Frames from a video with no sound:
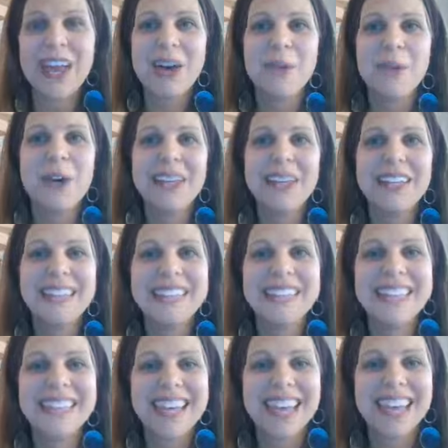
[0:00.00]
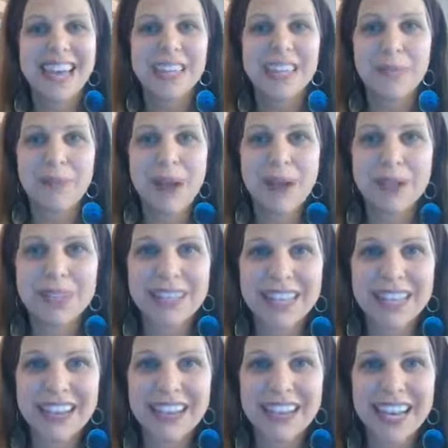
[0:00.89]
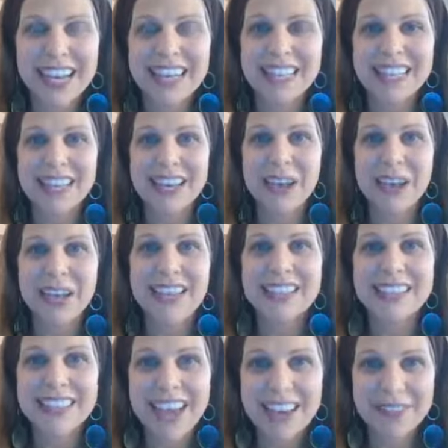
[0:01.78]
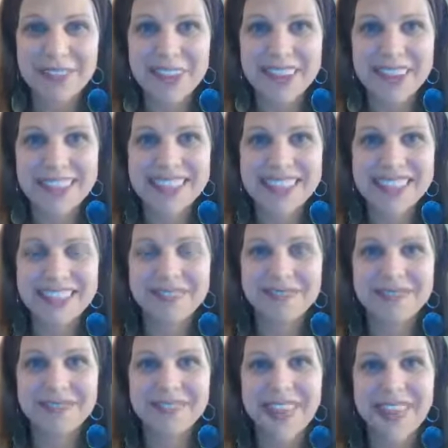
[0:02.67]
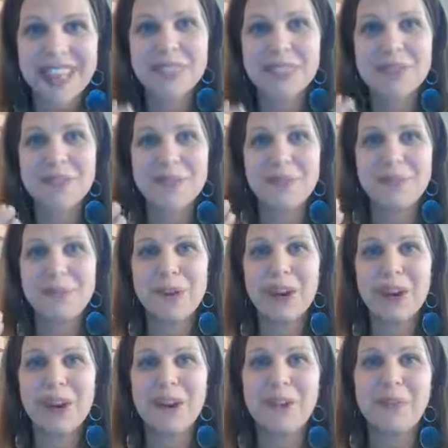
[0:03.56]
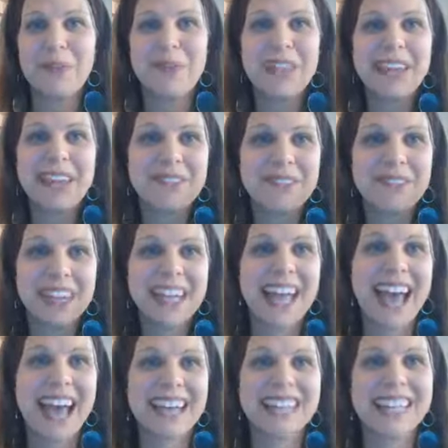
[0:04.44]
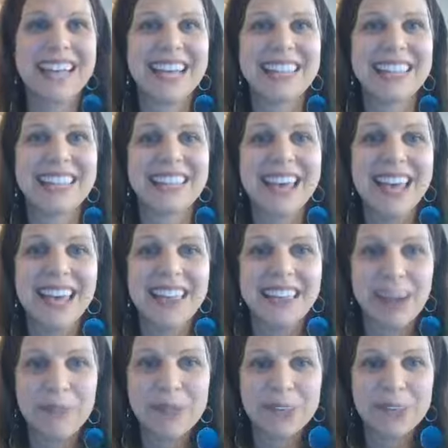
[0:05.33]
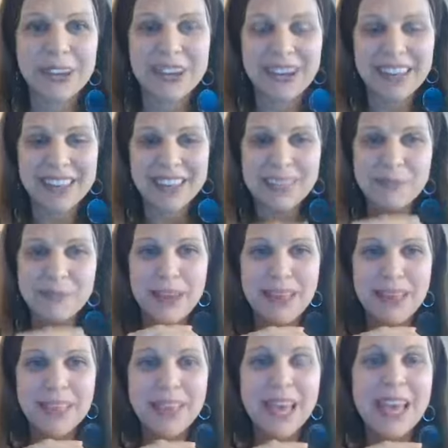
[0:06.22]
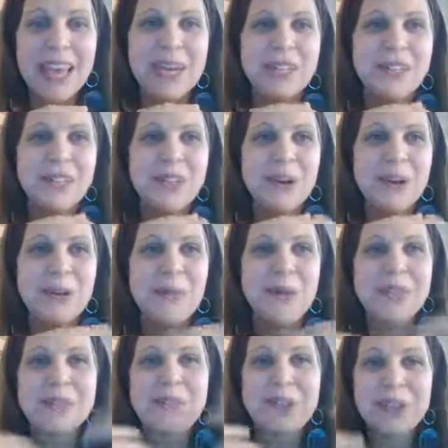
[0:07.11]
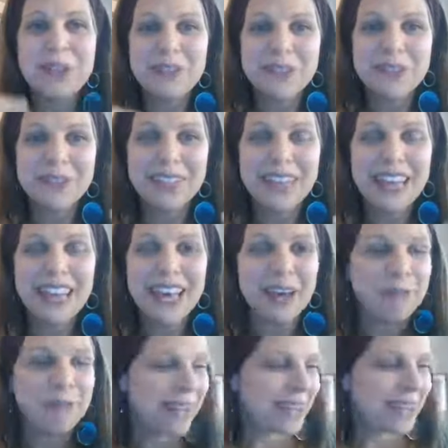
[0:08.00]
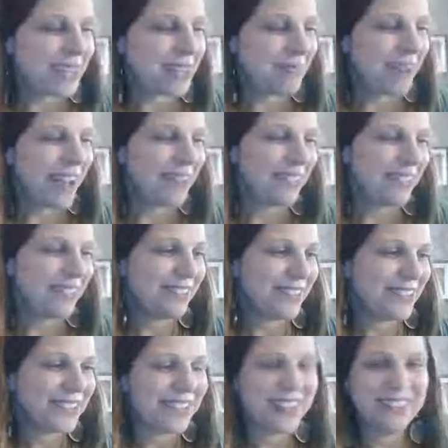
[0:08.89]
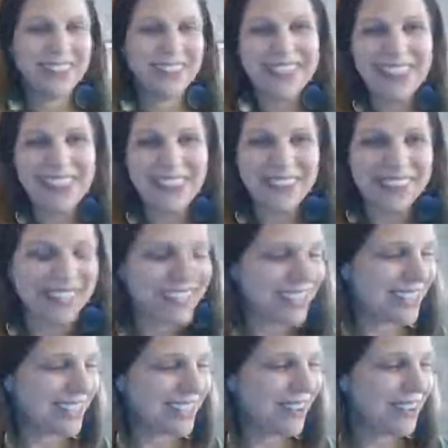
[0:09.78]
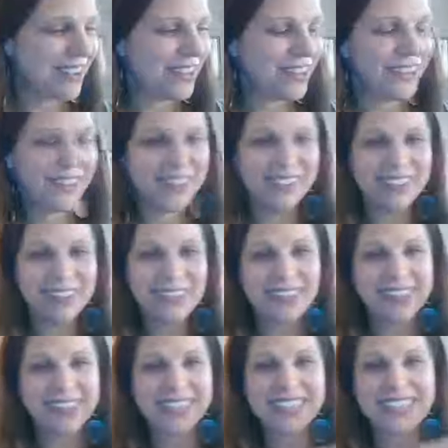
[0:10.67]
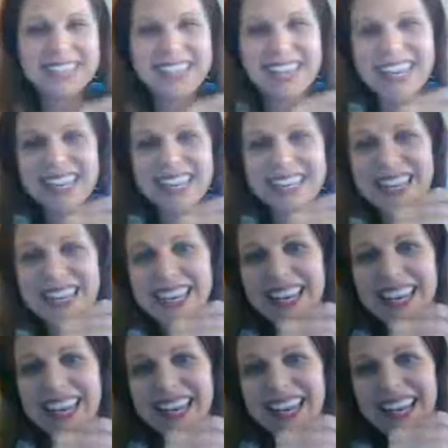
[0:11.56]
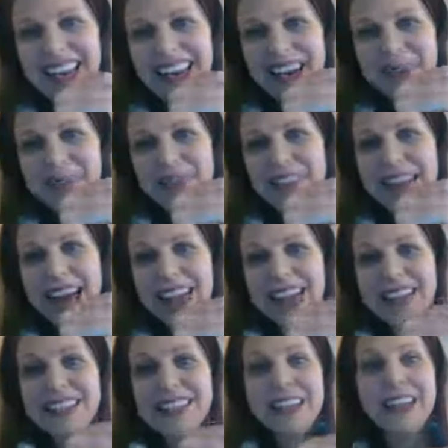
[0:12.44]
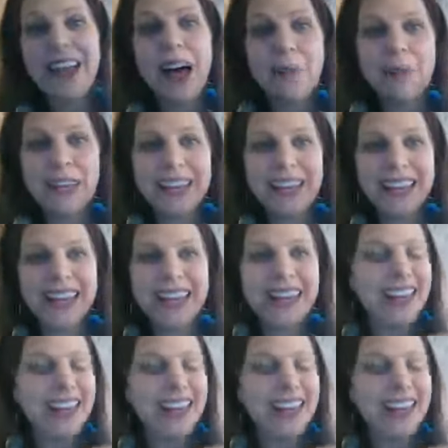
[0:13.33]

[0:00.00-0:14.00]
What is a spiral staircase inside of us? That's where we can really access the opportunity this month. So what's beautiful about a spiral, first of all, I want to just show you, if you can see it, that is a lamed.